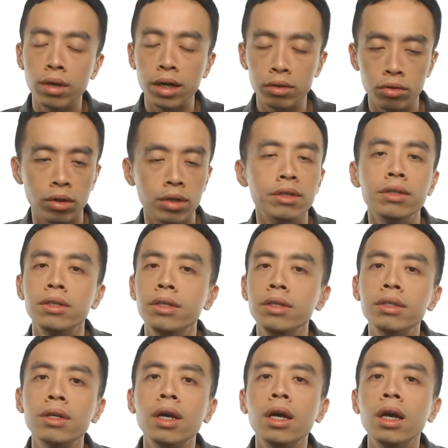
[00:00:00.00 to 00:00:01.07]
hydrolysis.
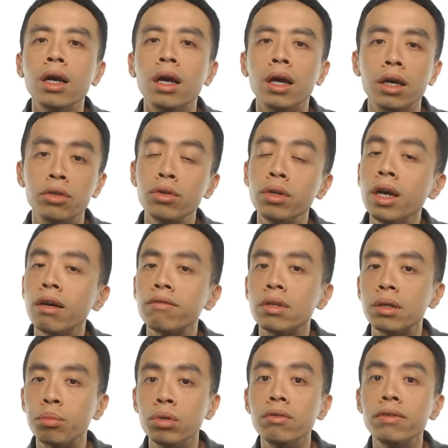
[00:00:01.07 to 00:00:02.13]
I actually have a
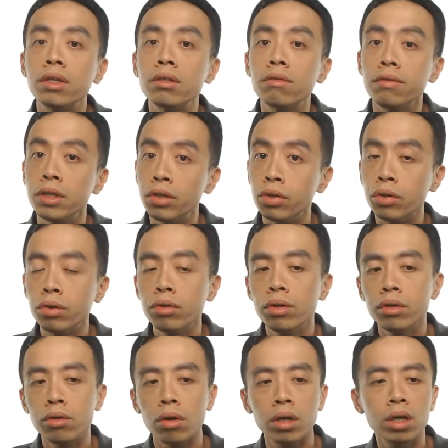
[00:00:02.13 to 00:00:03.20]
previous video
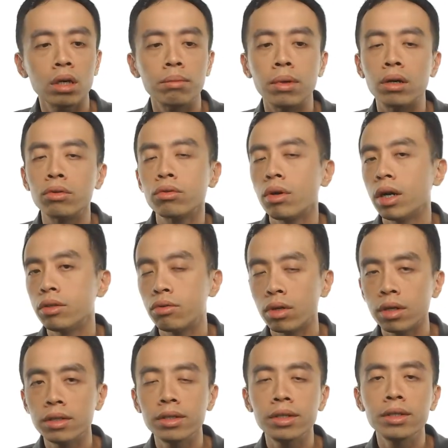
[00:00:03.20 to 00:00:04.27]
talking about salt
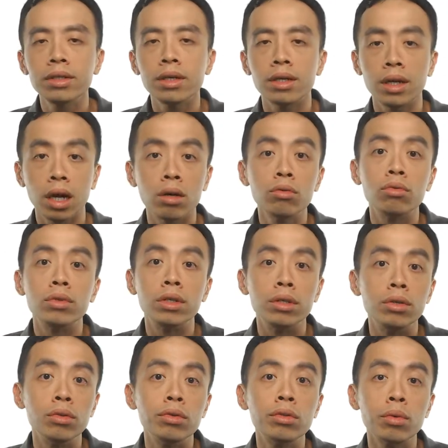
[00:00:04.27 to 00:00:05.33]
hydrolysis and how to
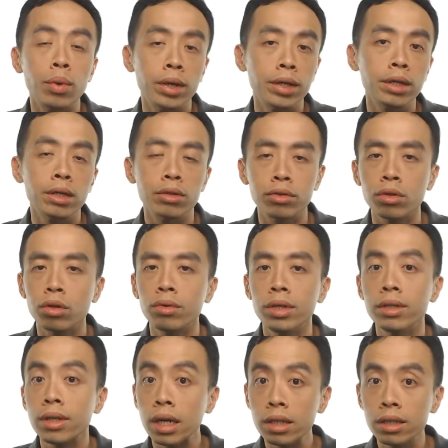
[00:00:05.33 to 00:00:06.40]
deduce whether a salt
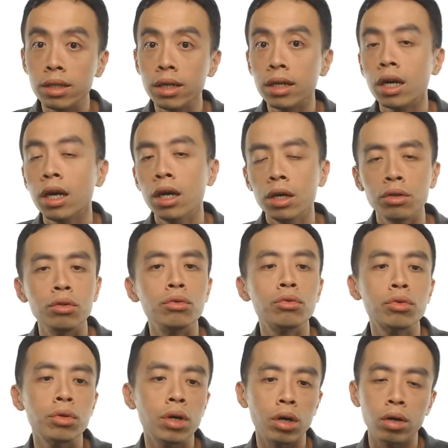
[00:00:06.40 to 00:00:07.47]
is acidic,
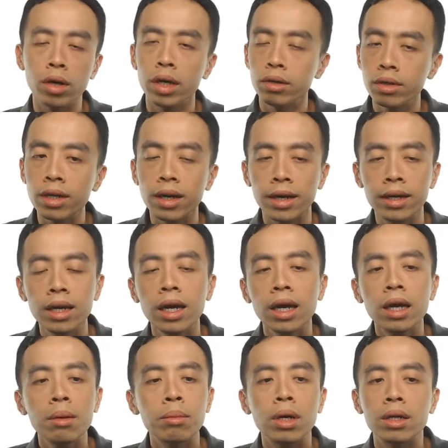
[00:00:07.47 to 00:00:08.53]
neutral or alkaline.
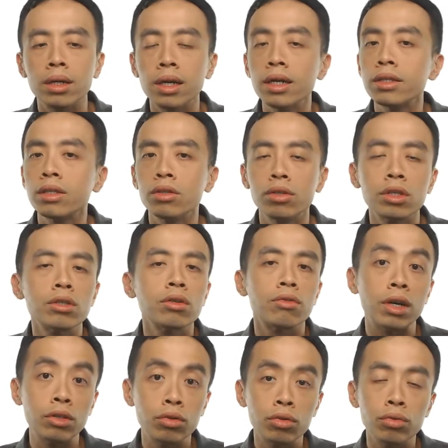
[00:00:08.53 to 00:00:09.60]
But let's just
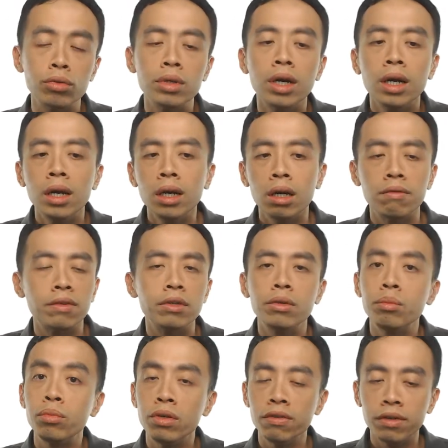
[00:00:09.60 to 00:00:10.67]
run through a very
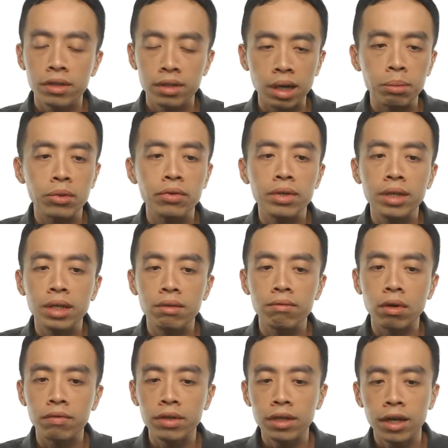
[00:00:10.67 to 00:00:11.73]
brief summary
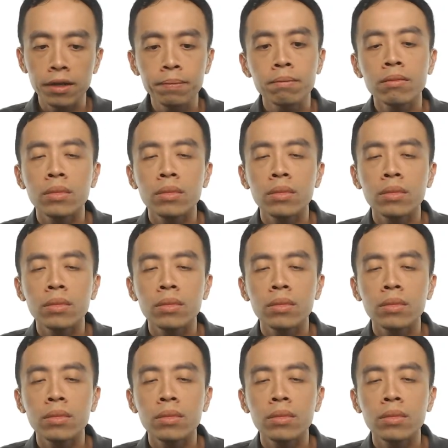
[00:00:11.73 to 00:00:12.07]
involving that.